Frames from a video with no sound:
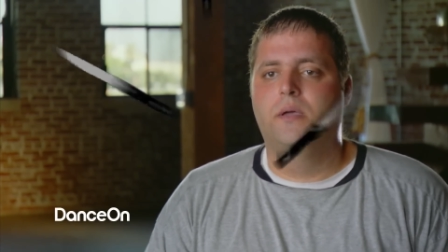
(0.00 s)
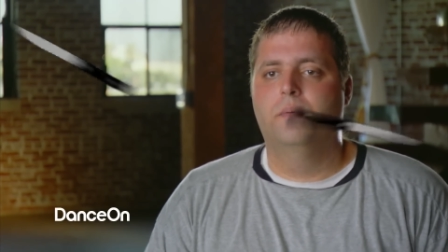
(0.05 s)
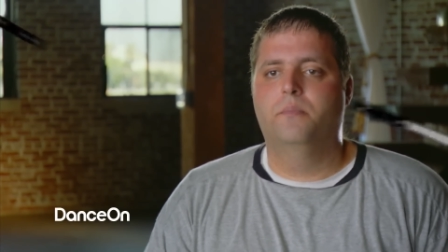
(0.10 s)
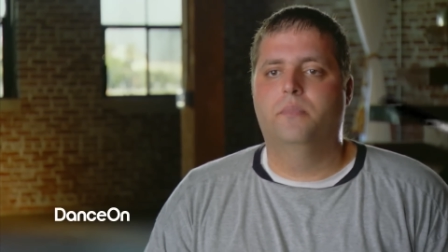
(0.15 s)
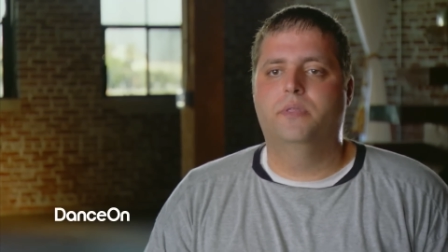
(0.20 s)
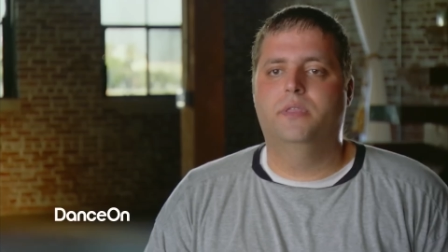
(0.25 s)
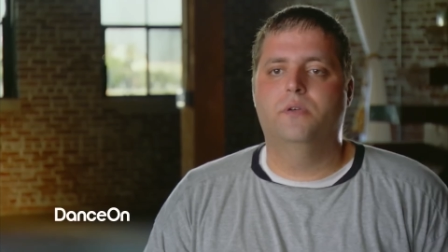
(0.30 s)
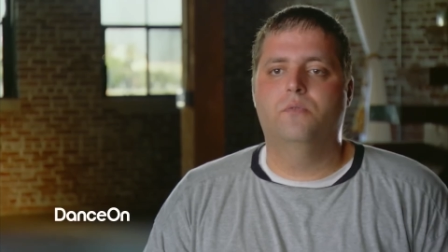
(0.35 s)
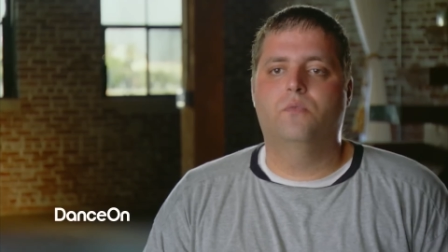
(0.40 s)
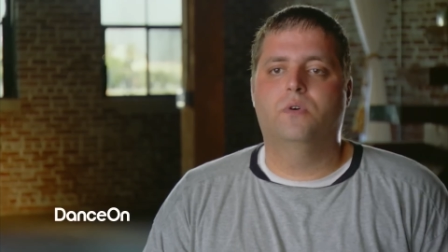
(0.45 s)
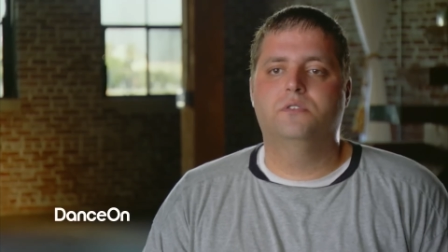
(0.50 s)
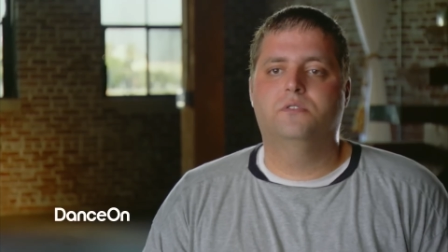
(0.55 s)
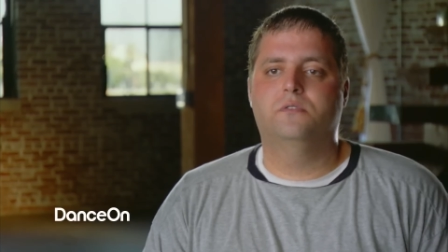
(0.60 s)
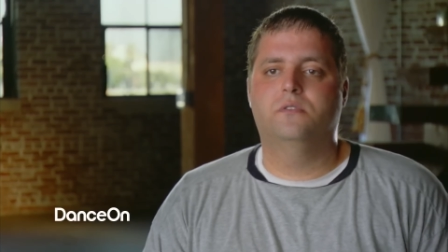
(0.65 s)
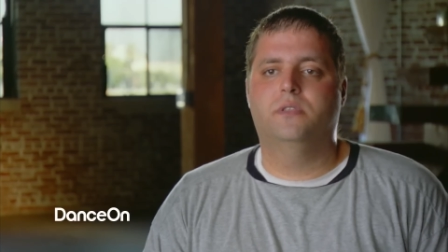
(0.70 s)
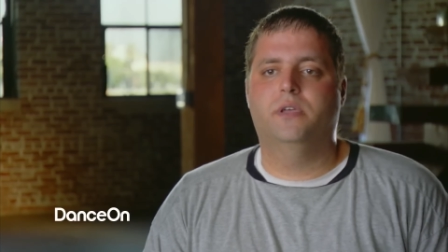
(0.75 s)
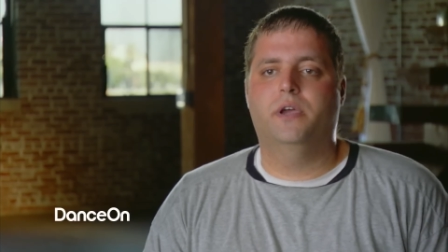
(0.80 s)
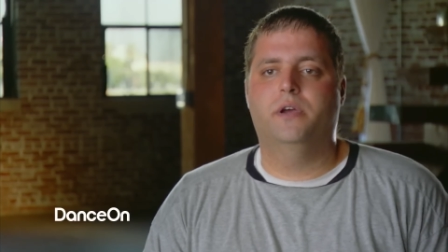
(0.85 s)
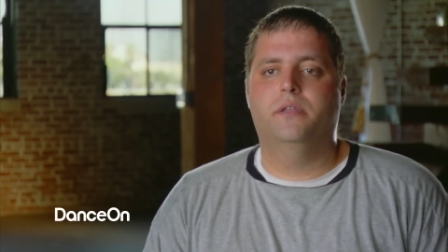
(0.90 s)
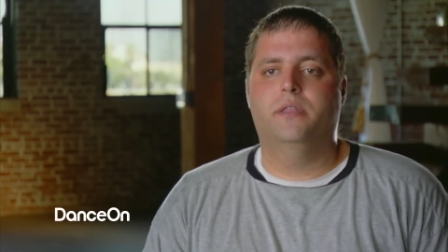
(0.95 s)
But then once they're
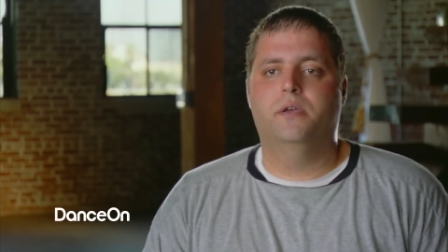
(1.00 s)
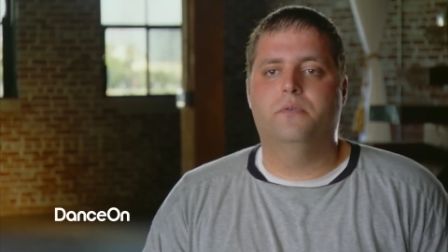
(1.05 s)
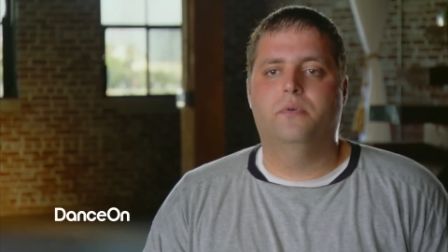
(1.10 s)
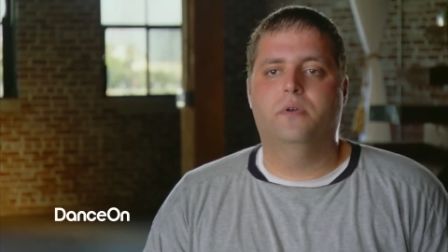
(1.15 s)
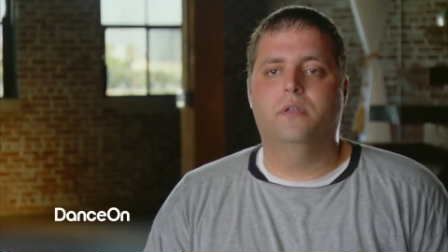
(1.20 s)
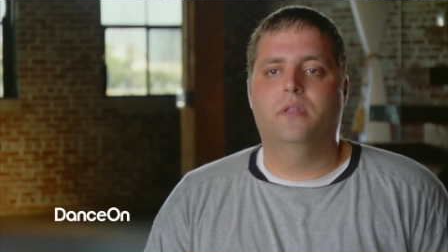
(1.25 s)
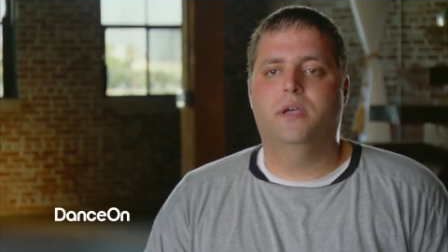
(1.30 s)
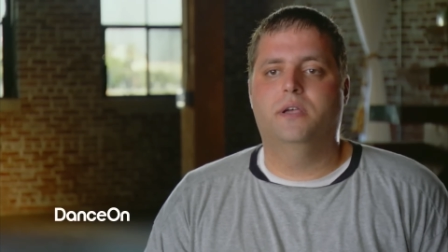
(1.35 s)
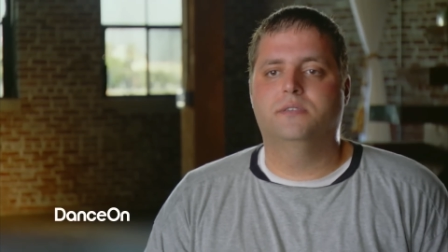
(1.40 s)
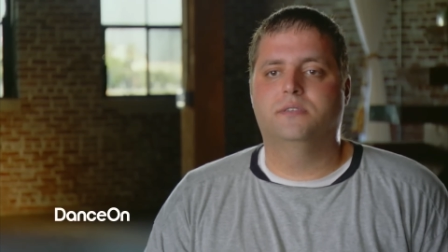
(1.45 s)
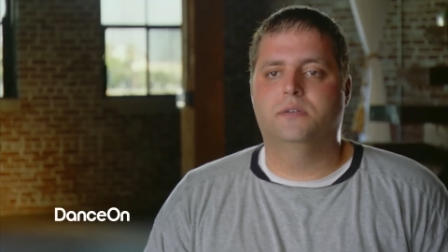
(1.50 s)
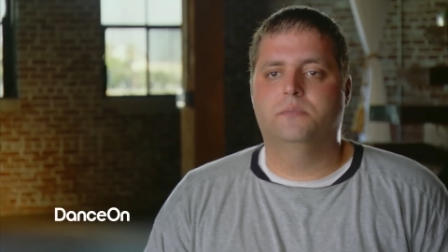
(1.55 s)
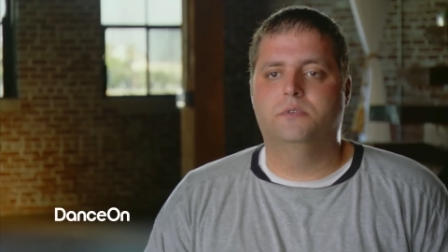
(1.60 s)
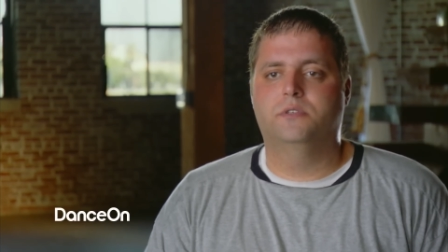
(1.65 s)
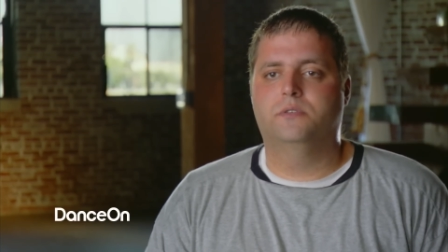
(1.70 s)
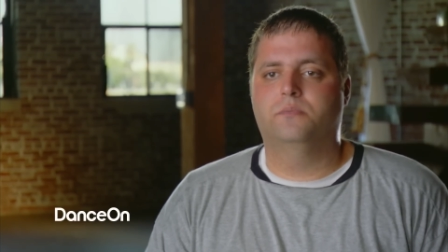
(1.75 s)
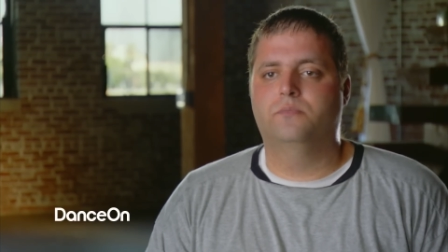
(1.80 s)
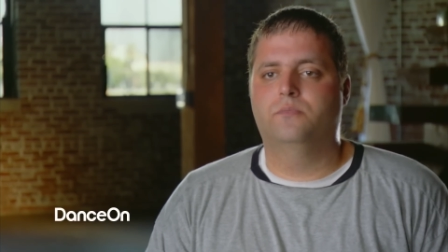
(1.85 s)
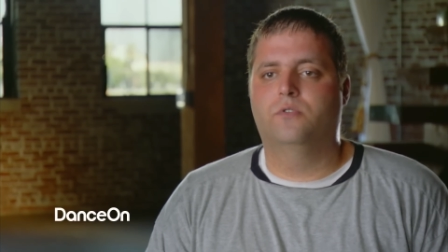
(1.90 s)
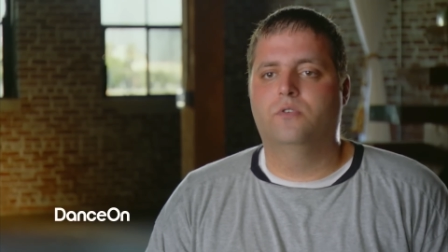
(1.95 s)
there, they realize that I'm
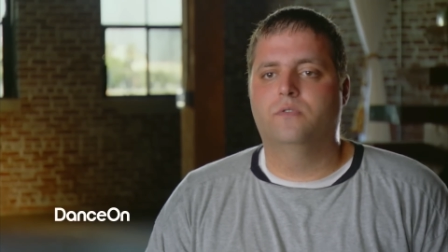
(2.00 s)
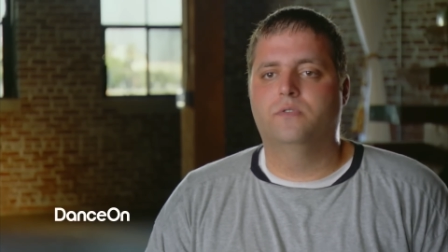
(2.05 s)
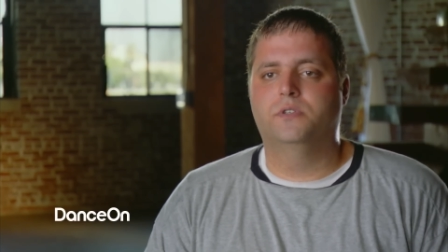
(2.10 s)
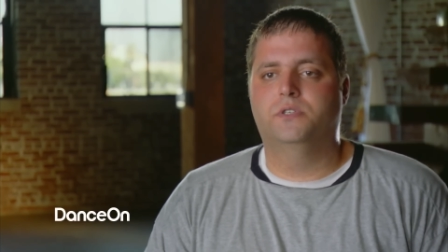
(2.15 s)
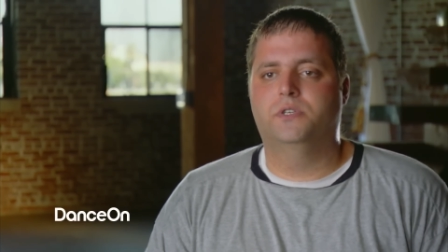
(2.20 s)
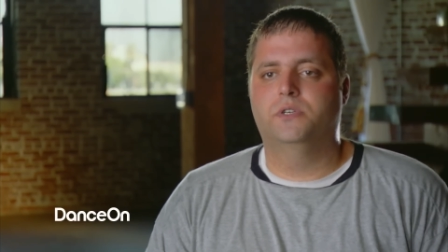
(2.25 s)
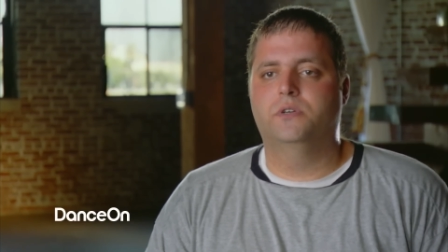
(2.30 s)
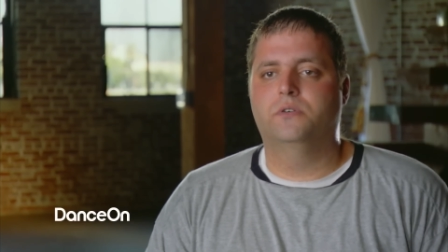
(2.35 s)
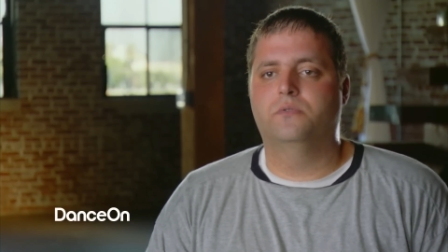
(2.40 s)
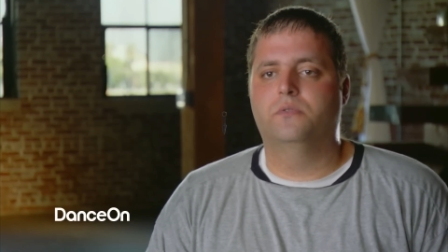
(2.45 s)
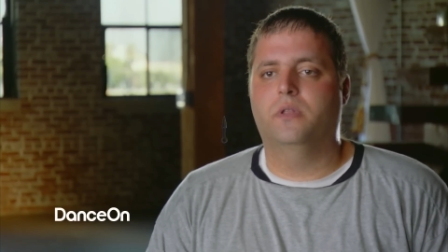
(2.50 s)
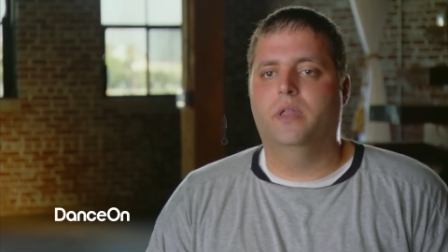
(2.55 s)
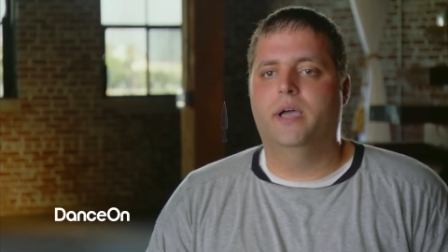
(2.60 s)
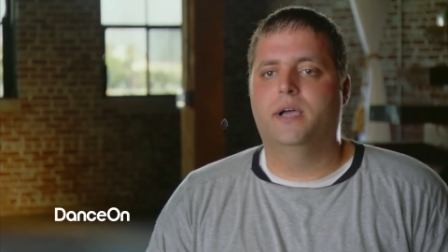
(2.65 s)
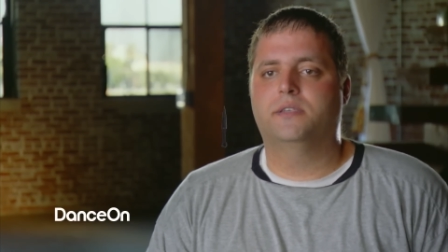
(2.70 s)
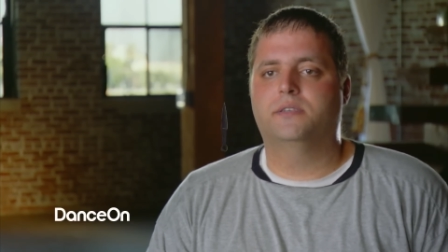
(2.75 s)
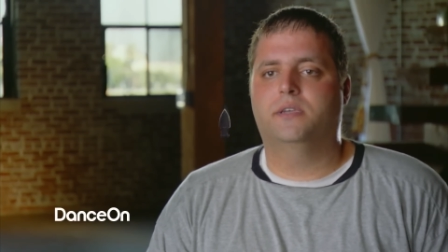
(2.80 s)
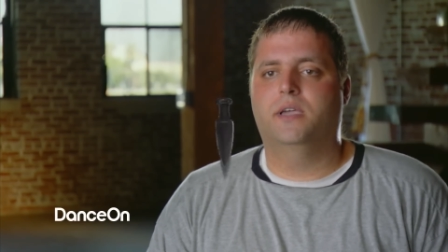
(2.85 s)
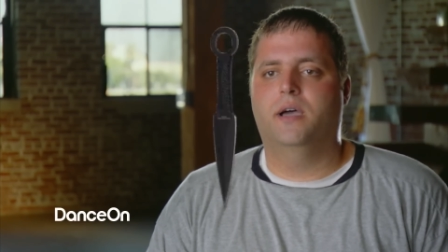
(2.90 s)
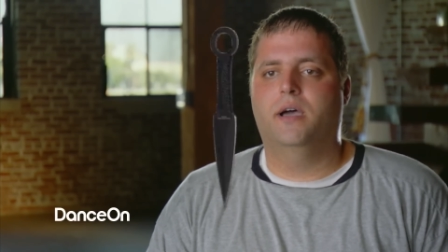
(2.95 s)
just more of a chill, relaxed